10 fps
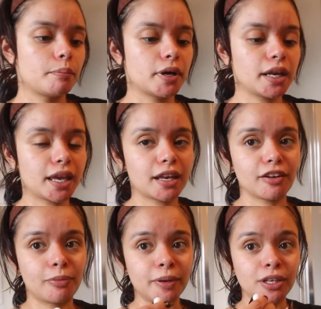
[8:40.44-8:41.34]
But again,
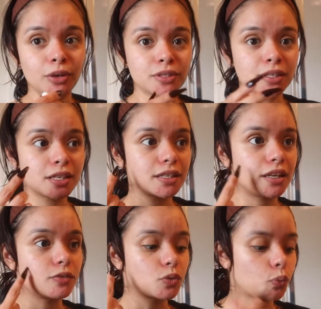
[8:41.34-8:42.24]
I've been using this,
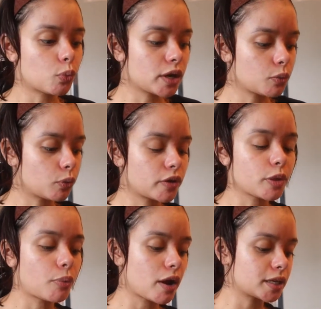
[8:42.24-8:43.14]
and it's what one of
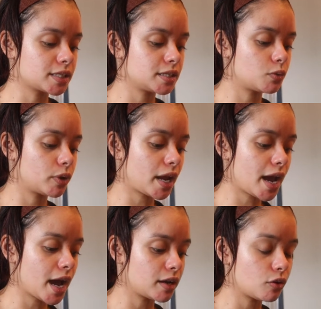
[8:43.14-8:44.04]
the products did when I
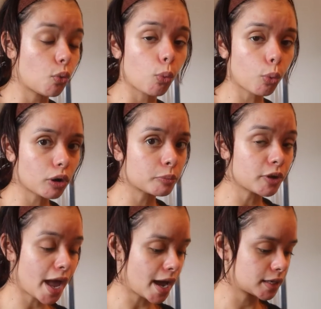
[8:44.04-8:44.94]
had
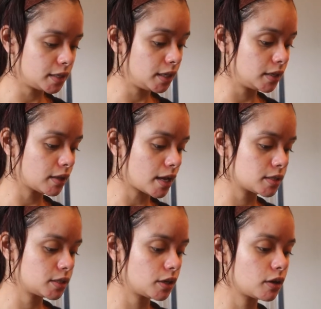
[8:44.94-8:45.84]
horrible acne
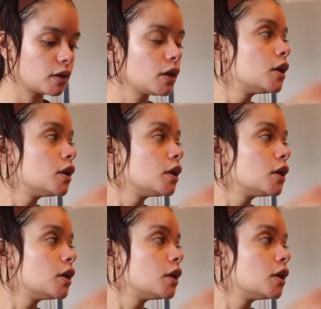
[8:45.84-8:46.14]
last year.